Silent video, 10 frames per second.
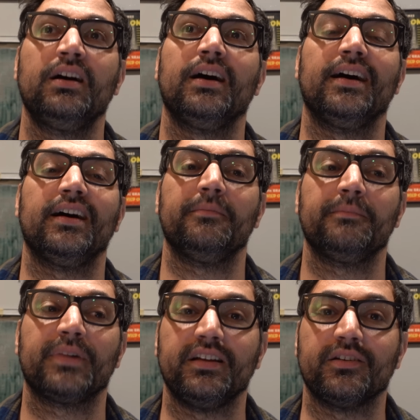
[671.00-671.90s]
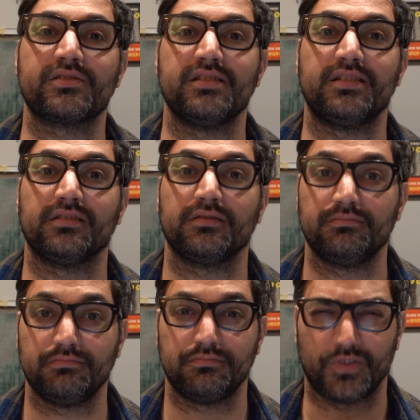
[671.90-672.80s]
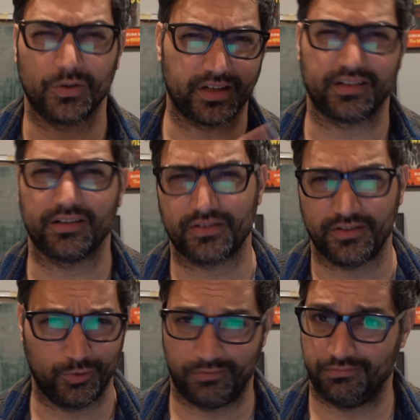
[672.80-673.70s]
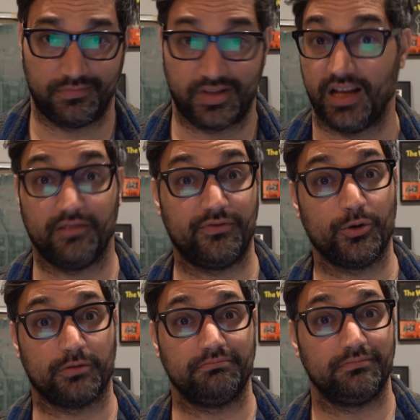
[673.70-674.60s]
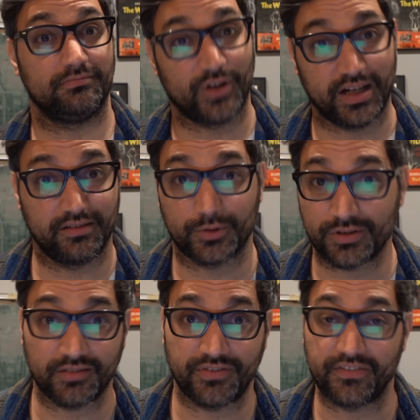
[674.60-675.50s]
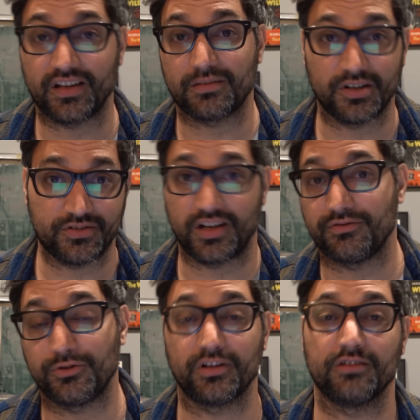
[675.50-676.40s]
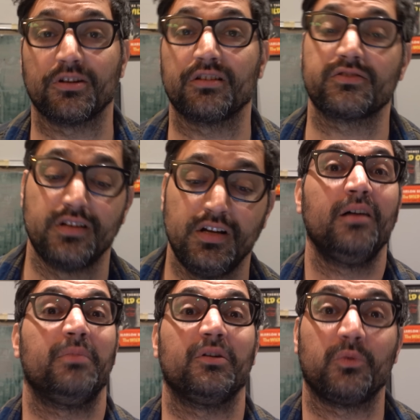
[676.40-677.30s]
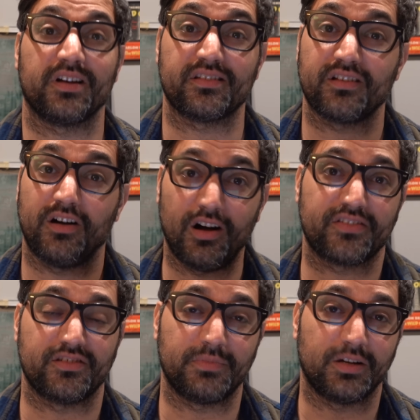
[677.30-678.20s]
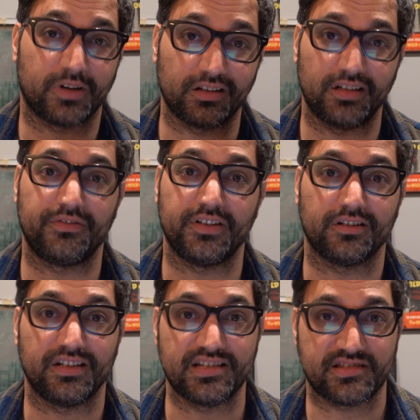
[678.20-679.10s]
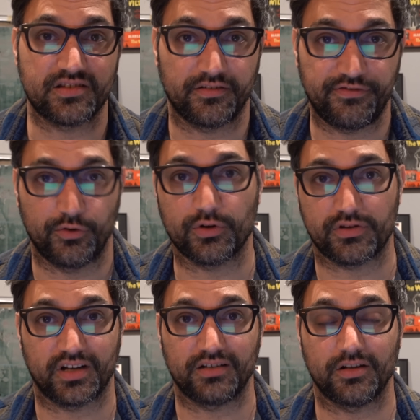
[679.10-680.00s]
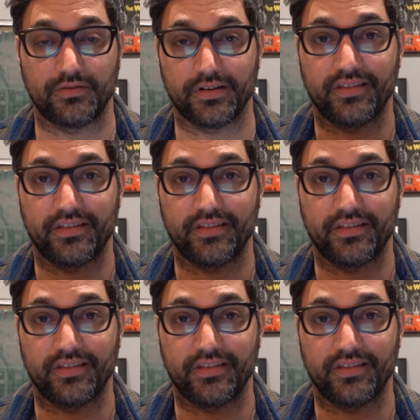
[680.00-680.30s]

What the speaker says: But here's the deal. Don't look at those. You can't afford them, right? We're talking $5,000. You can't afford either one of those. But what is awesome and what I love here is the 4th gen Nova.